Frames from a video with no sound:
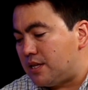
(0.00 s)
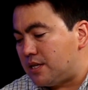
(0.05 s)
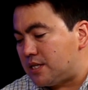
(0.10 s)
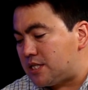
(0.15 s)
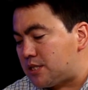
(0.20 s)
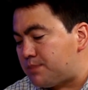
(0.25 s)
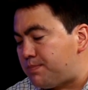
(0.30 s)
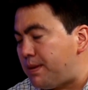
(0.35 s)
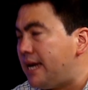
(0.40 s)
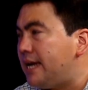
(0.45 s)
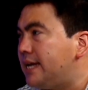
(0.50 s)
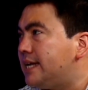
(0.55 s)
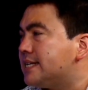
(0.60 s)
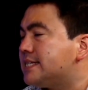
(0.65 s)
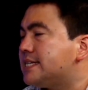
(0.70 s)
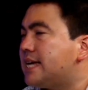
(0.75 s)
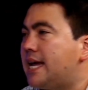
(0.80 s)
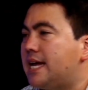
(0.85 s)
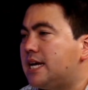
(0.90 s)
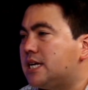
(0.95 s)
speed it
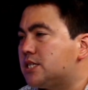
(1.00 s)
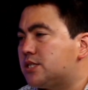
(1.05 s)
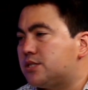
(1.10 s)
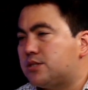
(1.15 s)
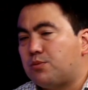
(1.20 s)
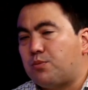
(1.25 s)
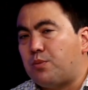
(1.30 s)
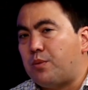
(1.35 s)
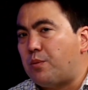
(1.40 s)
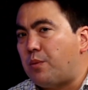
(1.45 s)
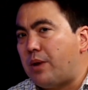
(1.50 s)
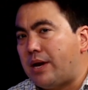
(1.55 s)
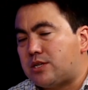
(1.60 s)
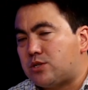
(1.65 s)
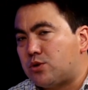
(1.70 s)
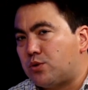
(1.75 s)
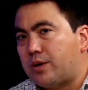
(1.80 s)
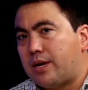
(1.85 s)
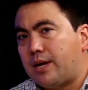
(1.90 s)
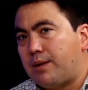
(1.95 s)
takes, we're
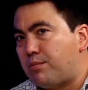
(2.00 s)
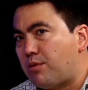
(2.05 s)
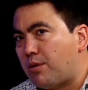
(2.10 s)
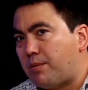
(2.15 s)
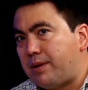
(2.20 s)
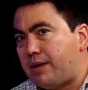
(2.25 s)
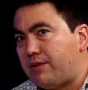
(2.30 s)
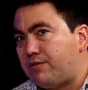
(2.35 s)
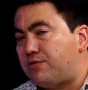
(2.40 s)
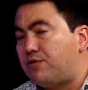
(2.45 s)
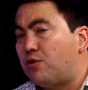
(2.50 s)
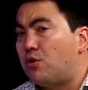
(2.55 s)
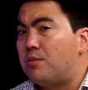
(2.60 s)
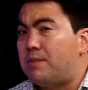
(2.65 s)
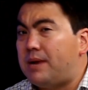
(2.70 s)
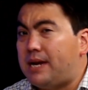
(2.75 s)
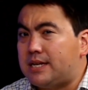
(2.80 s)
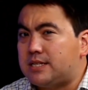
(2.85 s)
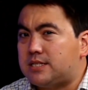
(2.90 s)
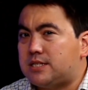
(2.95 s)
talking probably 4
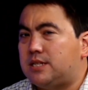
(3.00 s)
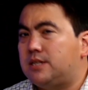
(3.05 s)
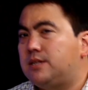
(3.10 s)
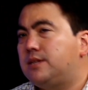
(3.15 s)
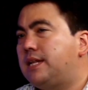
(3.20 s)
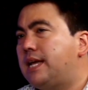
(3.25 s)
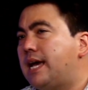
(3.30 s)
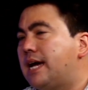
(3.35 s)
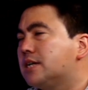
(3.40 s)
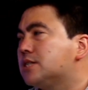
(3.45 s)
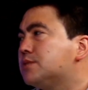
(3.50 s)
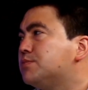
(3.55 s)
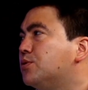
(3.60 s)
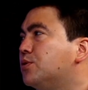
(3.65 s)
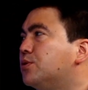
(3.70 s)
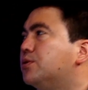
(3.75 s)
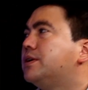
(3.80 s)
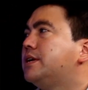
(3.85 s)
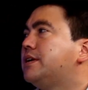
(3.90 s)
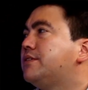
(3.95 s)
minutes to do the
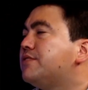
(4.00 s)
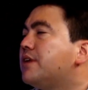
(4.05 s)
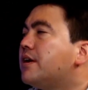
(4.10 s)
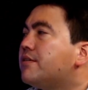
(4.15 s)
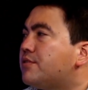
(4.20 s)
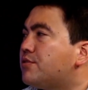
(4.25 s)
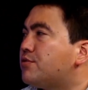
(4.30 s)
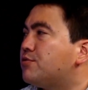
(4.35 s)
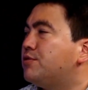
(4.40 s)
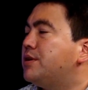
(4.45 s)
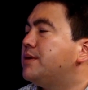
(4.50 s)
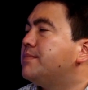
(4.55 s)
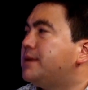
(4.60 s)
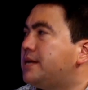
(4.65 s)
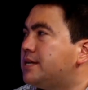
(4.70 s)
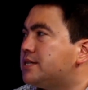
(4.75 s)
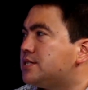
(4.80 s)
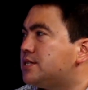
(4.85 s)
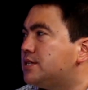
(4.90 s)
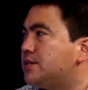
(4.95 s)
export and a further 3
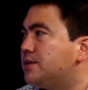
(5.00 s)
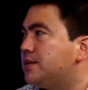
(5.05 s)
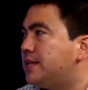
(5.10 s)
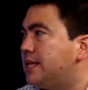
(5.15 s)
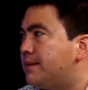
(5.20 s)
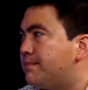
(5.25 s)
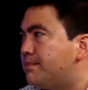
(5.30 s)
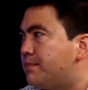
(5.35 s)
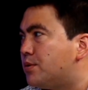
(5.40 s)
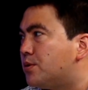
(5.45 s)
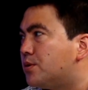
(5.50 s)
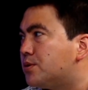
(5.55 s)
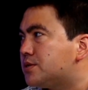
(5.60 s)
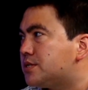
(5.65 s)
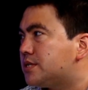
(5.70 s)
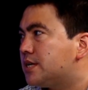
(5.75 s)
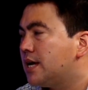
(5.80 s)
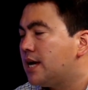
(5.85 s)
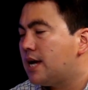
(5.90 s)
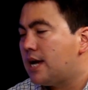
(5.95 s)
minutes to do the
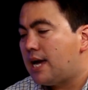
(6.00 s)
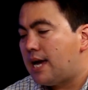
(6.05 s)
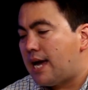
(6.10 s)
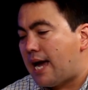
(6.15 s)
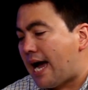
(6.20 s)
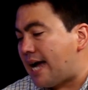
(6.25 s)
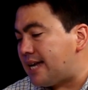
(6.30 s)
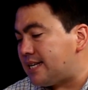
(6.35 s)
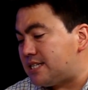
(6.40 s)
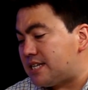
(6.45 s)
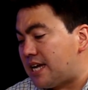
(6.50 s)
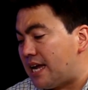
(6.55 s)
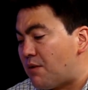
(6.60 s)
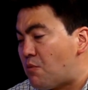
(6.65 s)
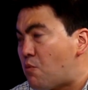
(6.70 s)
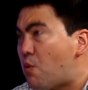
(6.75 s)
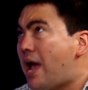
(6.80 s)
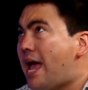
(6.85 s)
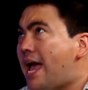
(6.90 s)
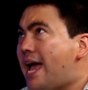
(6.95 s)
import. And
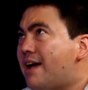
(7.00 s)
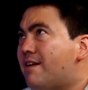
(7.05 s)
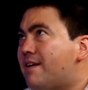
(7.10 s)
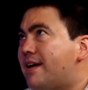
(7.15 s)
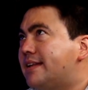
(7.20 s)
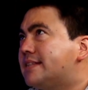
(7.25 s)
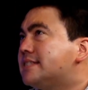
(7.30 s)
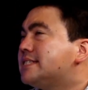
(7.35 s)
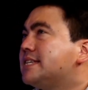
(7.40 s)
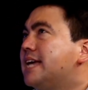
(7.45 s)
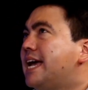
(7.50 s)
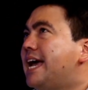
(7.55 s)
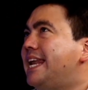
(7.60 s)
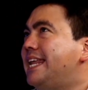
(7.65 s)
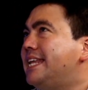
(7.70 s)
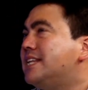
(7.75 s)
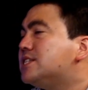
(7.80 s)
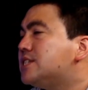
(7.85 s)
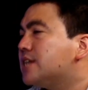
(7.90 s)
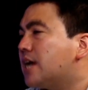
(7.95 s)
where it's an
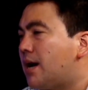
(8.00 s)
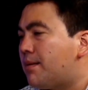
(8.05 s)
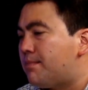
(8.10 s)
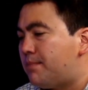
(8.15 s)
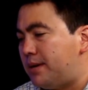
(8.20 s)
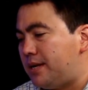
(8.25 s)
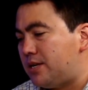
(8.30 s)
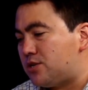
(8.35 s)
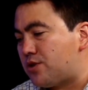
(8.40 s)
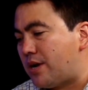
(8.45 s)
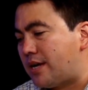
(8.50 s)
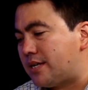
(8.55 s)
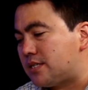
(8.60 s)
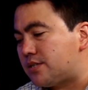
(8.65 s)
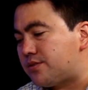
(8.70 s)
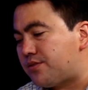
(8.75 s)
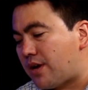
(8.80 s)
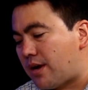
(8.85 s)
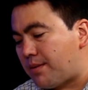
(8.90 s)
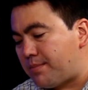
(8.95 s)
intercompany
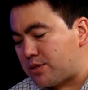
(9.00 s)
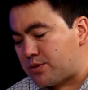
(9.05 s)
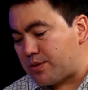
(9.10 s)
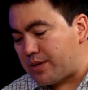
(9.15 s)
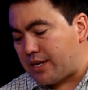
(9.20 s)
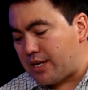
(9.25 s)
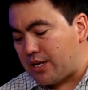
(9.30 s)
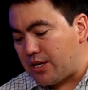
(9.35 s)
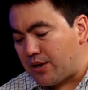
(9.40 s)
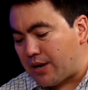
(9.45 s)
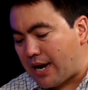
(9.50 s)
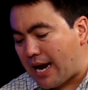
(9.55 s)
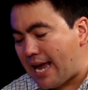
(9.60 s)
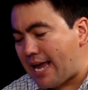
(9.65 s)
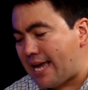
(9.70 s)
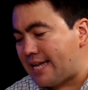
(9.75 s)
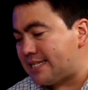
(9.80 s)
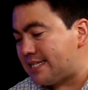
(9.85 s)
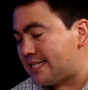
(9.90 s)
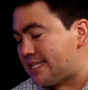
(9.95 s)
transfer between a UK
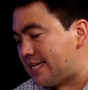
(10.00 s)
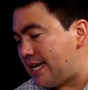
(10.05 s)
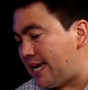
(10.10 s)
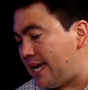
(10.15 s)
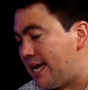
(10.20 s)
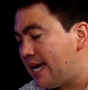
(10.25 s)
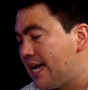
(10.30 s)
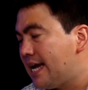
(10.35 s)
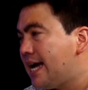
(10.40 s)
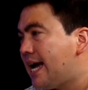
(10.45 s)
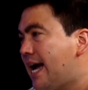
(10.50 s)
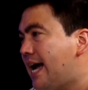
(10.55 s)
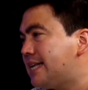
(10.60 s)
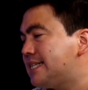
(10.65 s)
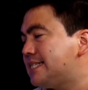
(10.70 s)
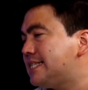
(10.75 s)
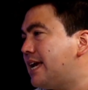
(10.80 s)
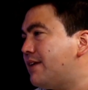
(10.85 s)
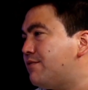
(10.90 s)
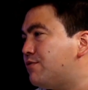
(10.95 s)
entity
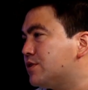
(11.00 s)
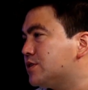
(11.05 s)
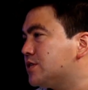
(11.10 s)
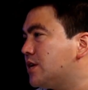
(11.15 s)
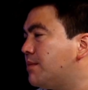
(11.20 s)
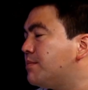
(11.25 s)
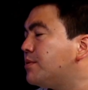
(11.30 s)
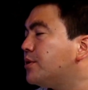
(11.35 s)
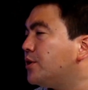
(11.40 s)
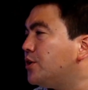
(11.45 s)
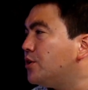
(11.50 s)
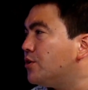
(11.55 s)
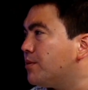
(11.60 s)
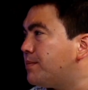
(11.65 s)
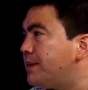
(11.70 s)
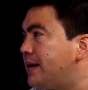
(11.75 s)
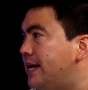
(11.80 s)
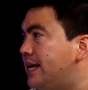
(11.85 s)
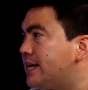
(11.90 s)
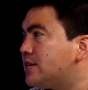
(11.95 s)
and, say, for example, a
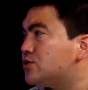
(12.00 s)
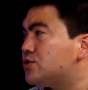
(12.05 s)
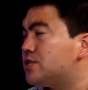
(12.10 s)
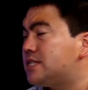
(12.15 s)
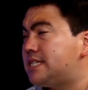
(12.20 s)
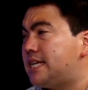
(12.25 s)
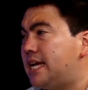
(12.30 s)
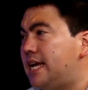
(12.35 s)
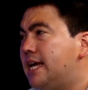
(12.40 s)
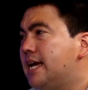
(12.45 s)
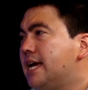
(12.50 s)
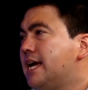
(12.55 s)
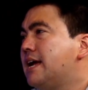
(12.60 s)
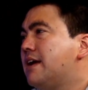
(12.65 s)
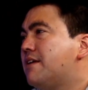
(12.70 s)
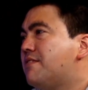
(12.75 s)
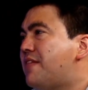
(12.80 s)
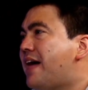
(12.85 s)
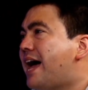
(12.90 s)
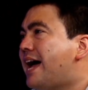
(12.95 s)
European entity,
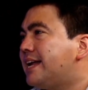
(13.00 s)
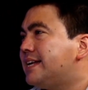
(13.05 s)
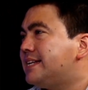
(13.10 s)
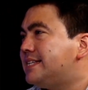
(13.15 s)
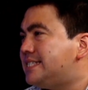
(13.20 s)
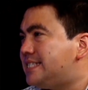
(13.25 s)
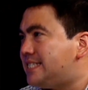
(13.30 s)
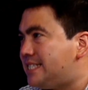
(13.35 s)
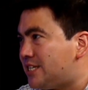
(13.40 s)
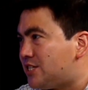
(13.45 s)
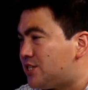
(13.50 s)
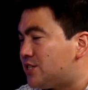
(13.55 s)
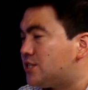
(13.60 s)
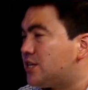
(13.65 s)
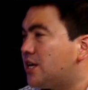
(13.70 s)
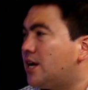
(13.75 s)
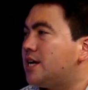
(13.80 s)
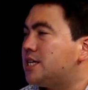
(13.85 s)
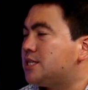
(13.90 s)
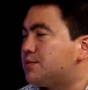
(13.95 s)
that
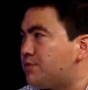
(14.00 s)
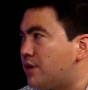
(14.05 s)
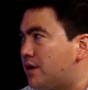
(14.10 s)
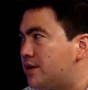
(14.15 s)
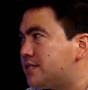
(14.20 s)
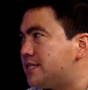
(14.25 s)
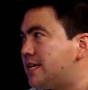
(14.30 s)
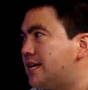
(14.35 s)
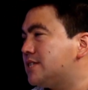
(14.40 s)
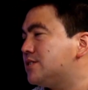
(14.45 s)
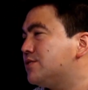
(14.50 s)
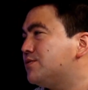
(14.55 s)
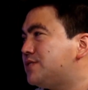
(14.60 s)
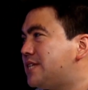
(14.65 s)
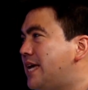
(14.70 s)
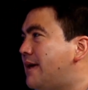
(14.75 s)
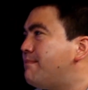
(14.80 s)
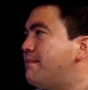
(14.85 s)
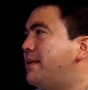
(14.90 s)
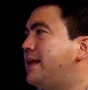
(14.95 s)
digitized process of 10